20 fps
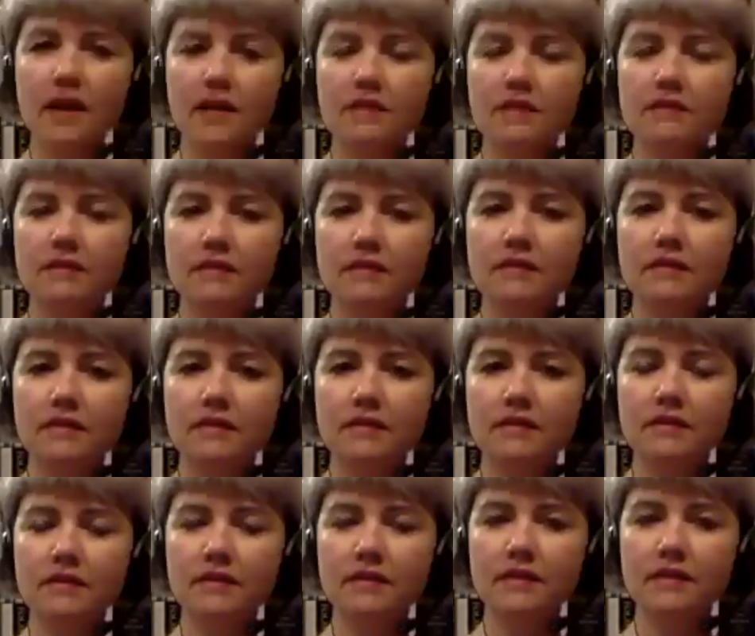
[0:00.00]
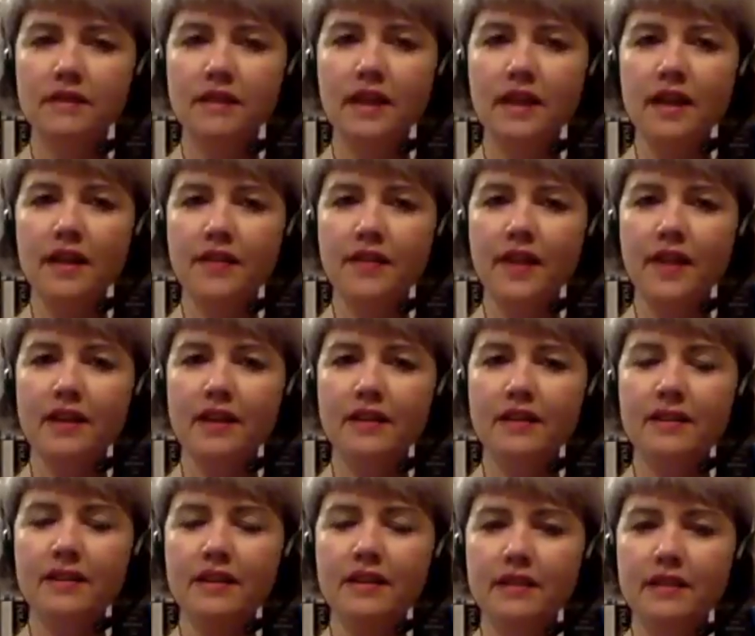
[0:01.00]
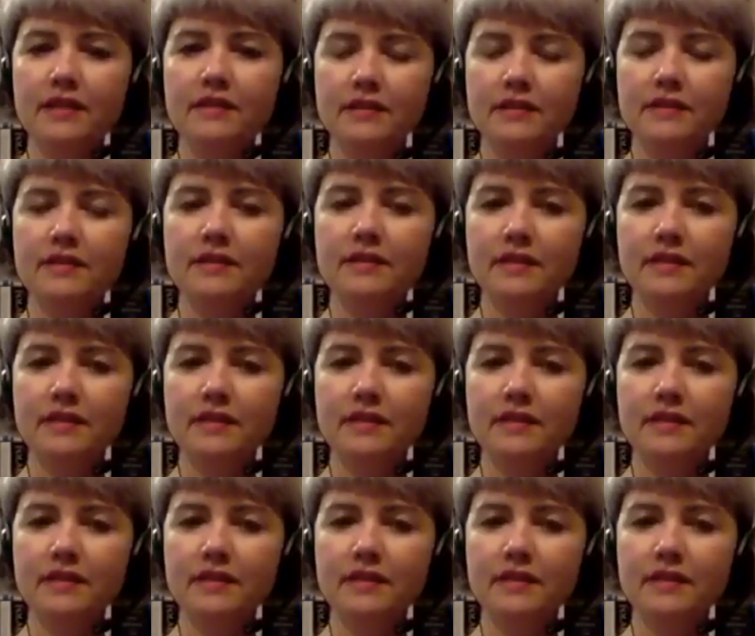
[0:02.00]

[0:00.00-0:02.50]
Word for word: well. Yeah. you know, that, the things uh... that I did